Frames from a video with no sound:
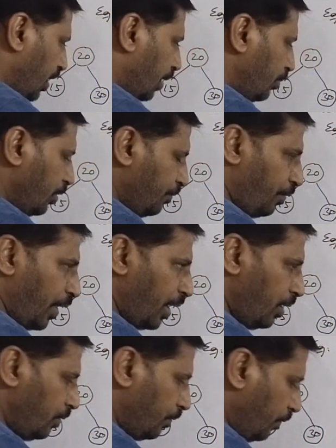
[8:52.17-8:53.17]
we come to
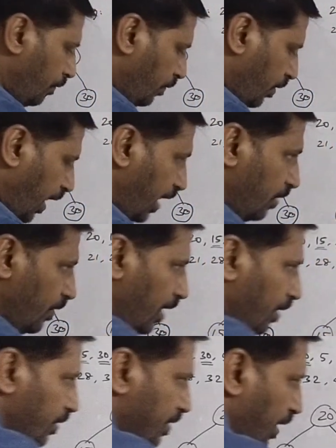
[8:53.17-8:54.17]
5, right
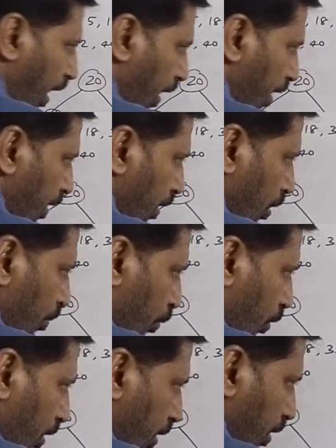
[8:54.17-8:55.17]
value is 8,
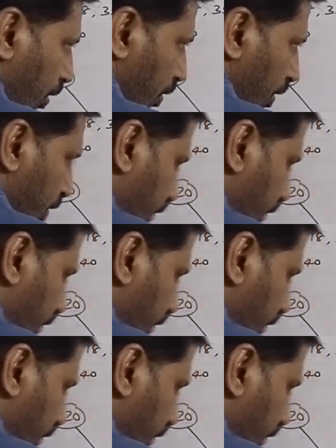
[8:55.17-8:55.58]
put it onto the